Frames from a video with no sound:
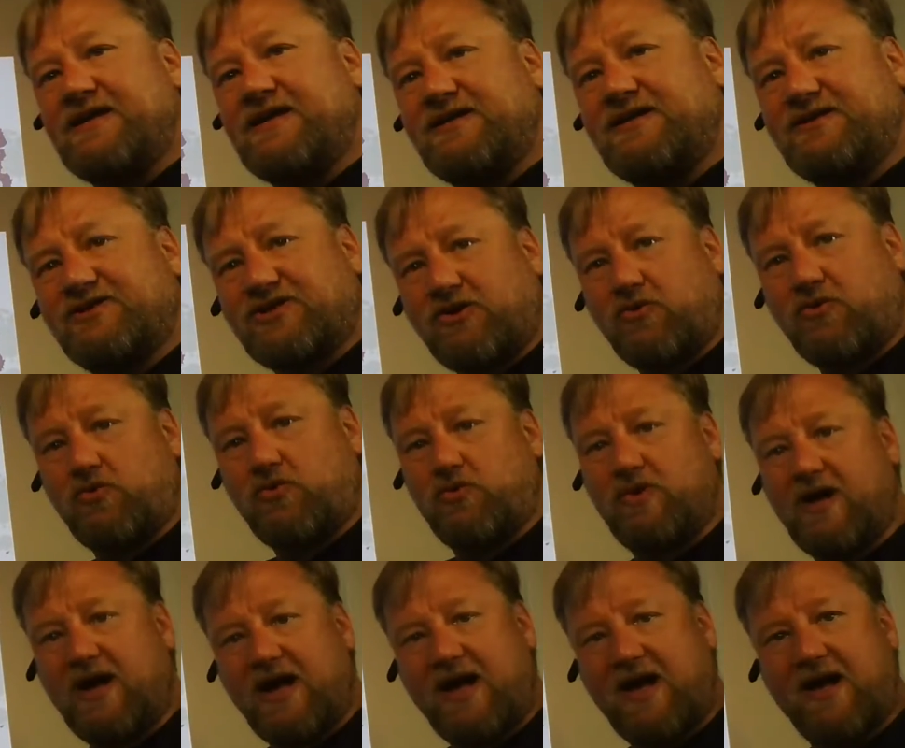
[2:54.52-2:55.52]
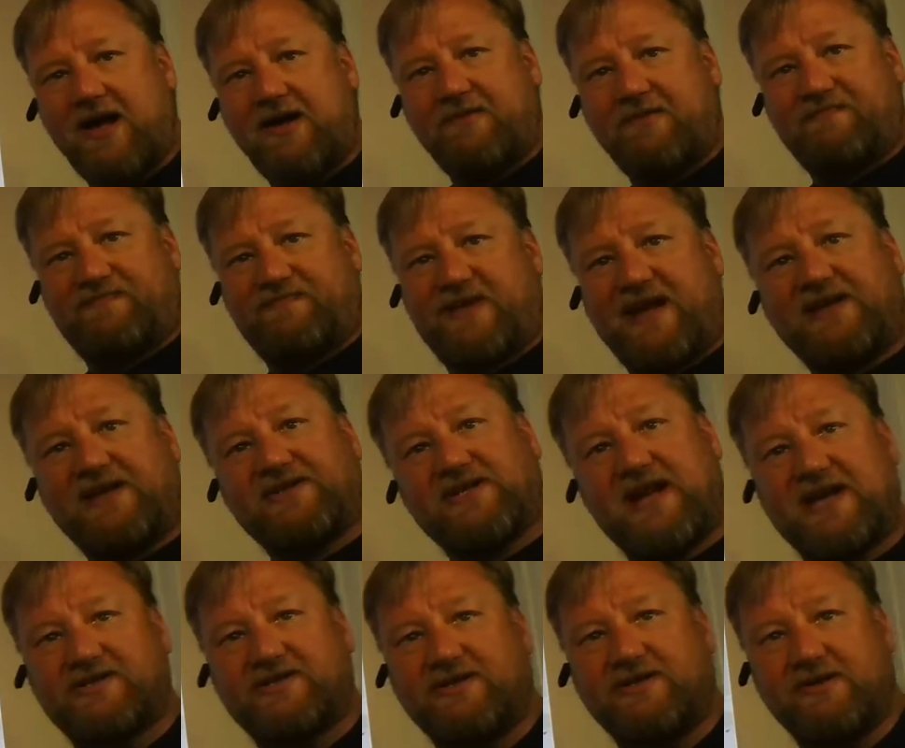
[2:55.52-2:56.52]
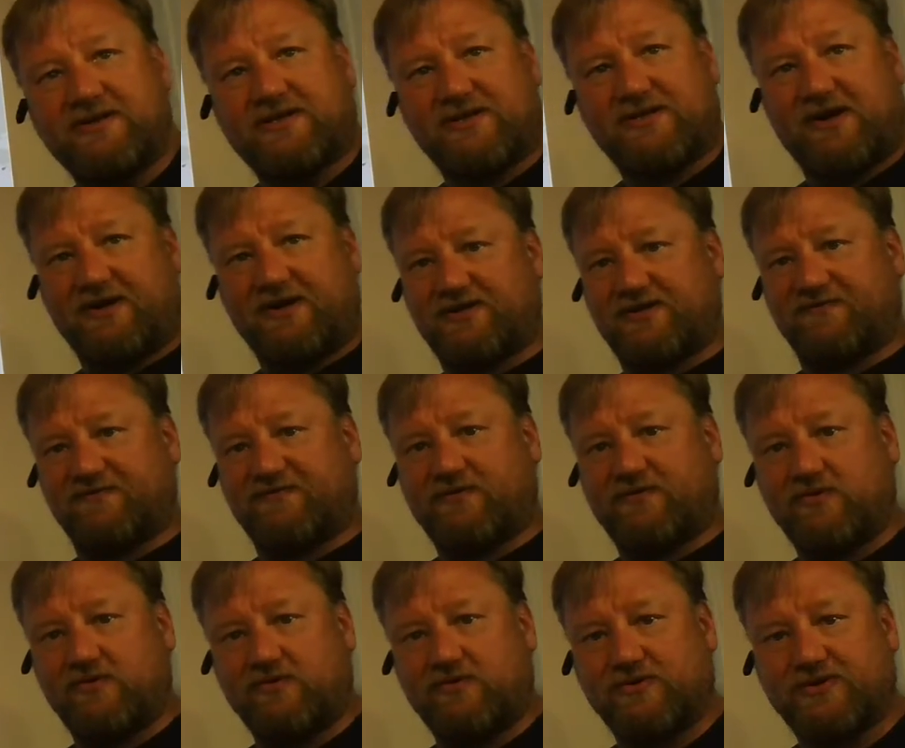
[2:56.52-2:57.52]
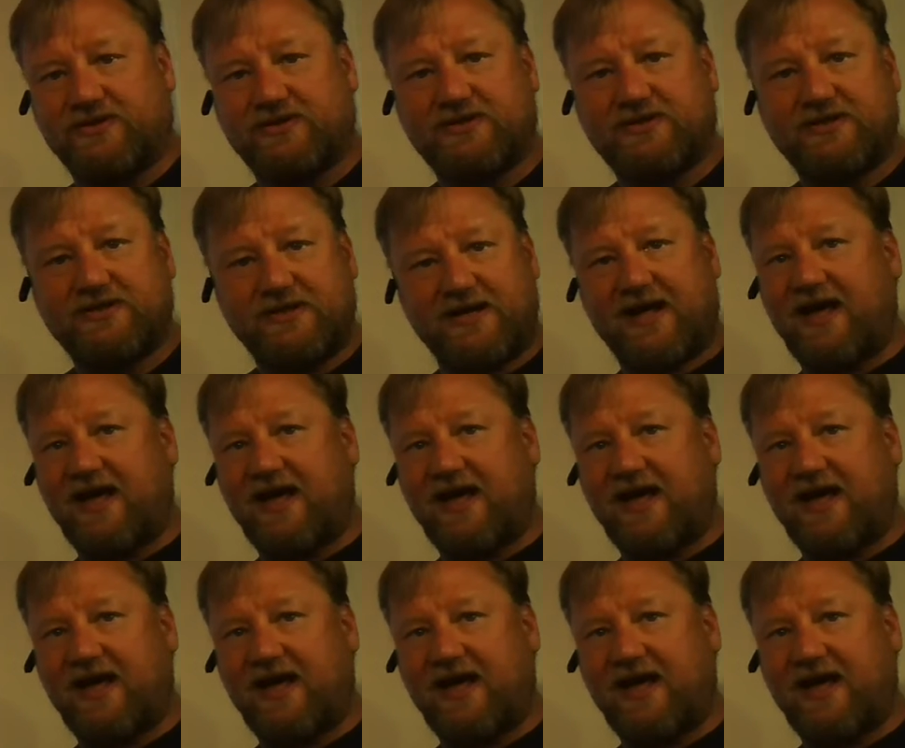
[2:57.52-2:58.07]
So, international studies, of course,